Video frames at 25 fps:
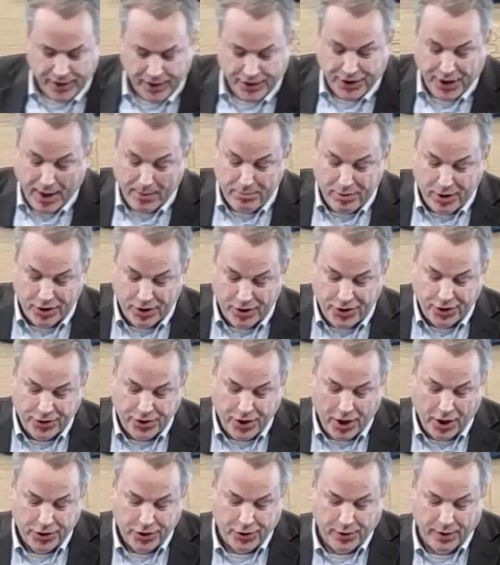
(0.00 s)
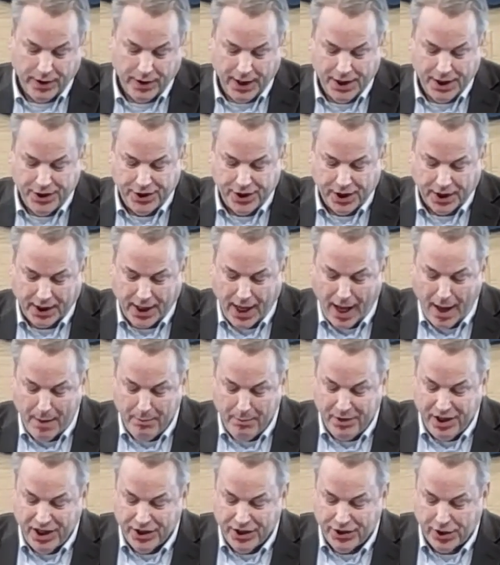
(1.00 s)
John Birchers also alleged that
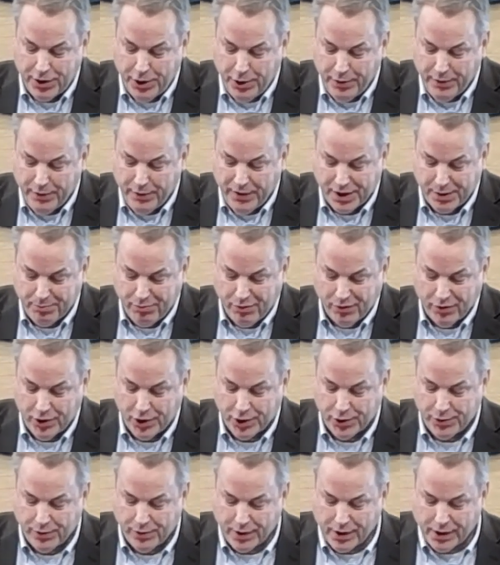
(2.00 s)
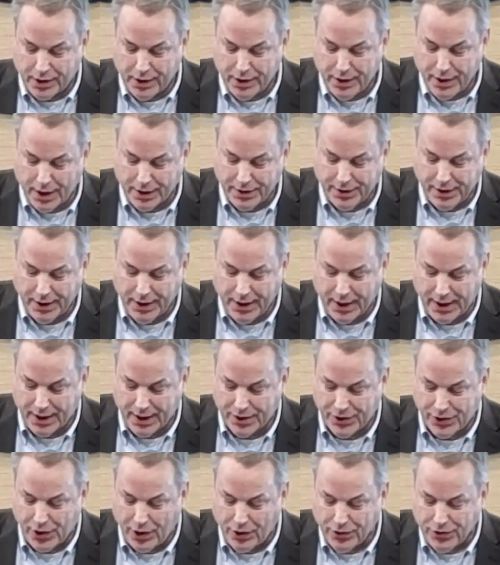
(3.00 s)
communists and UN supporters were conducting an
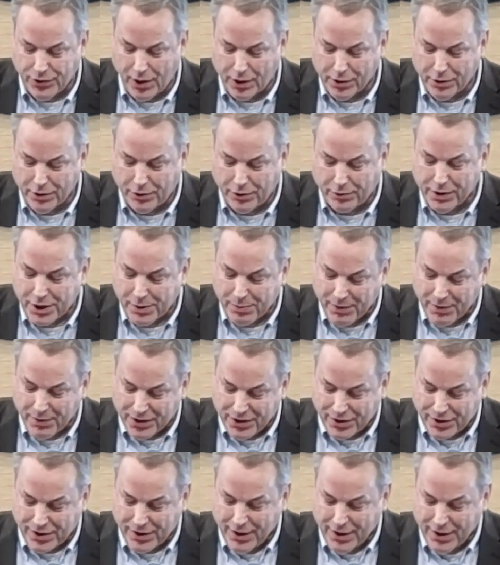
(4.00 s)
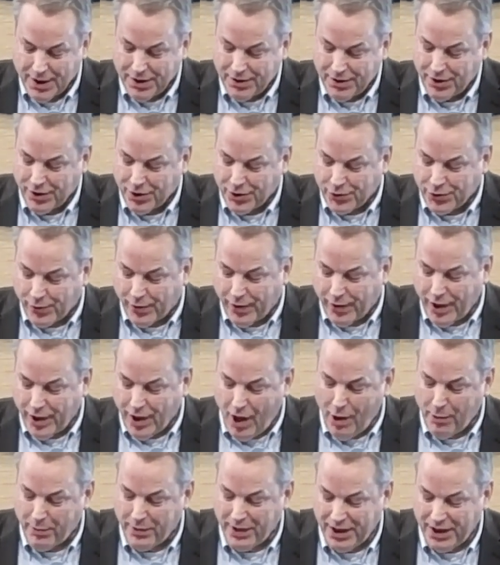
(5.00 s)
assault on Christmas to destroy
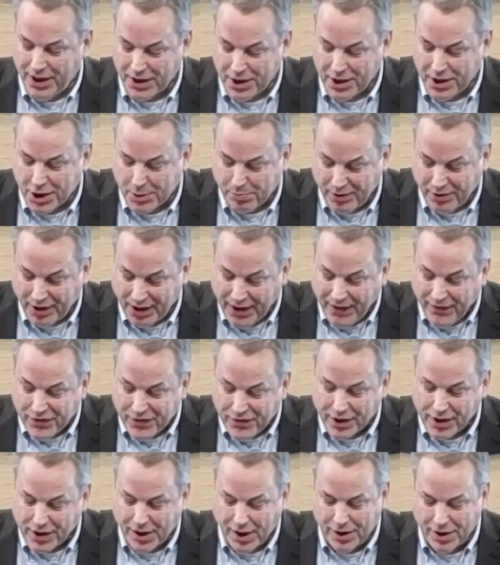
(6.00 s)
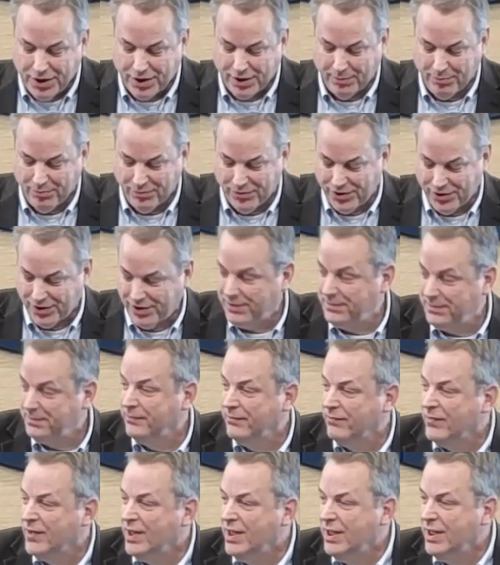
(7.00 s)
all religious beliefs and customs.
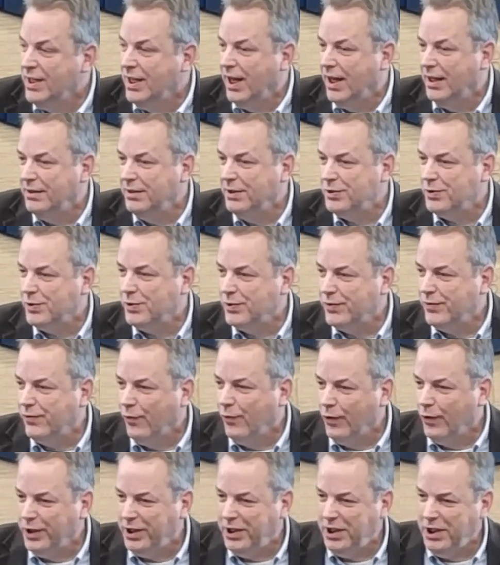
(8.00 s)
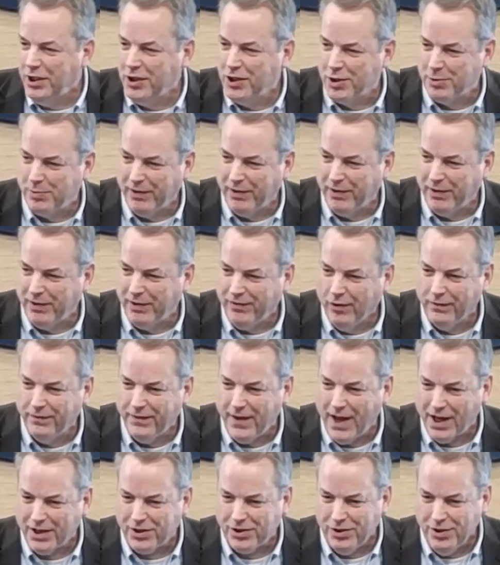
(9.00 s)
And this was 40 years before
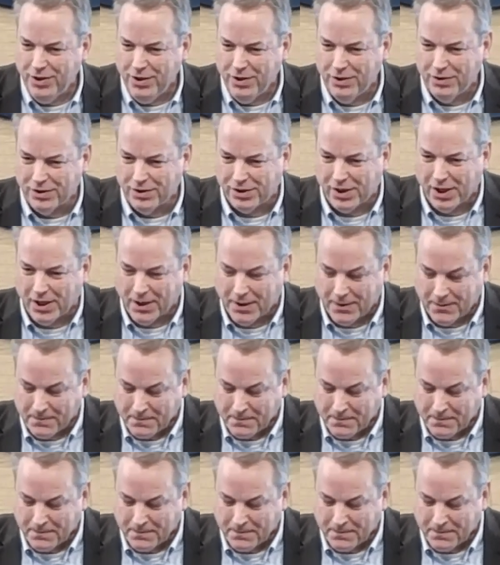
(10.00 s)
Fox News.